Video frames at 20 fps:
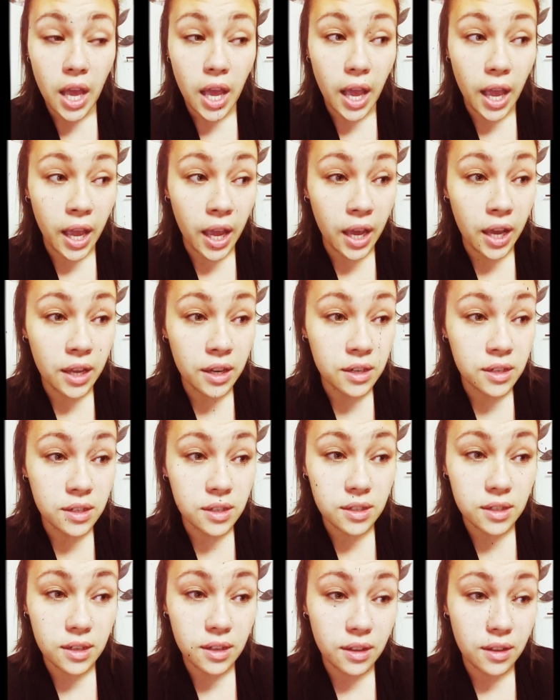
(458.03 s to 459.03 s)
And
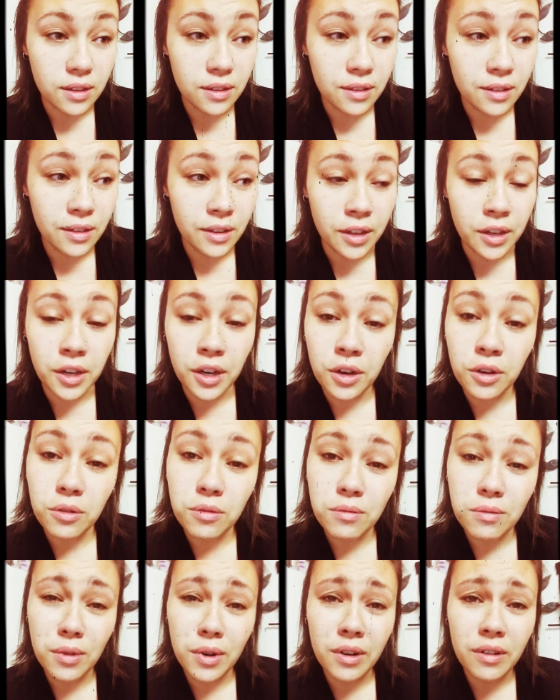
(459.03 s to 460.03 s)
you know,
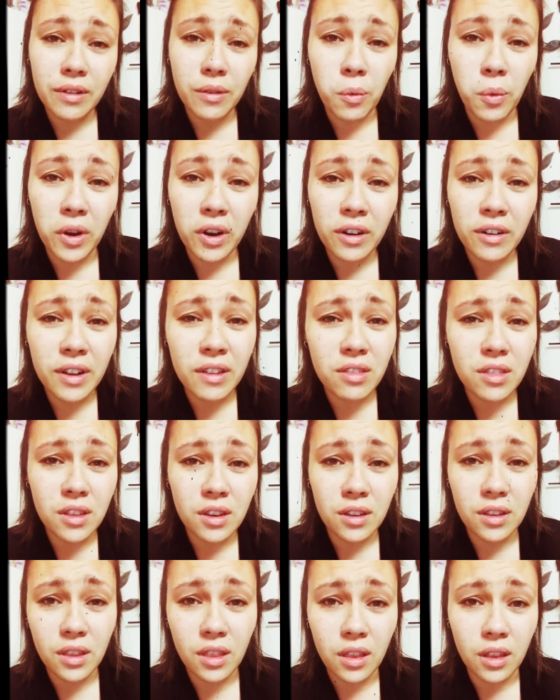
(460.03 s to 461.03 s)
we're in
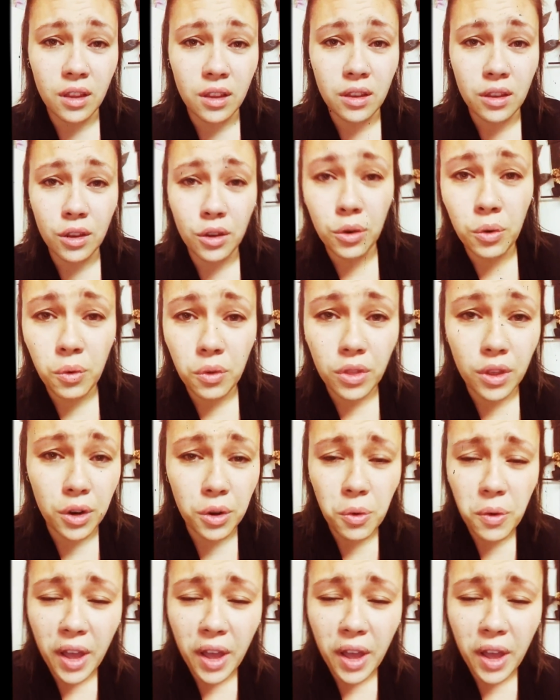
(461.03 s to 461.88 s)
the new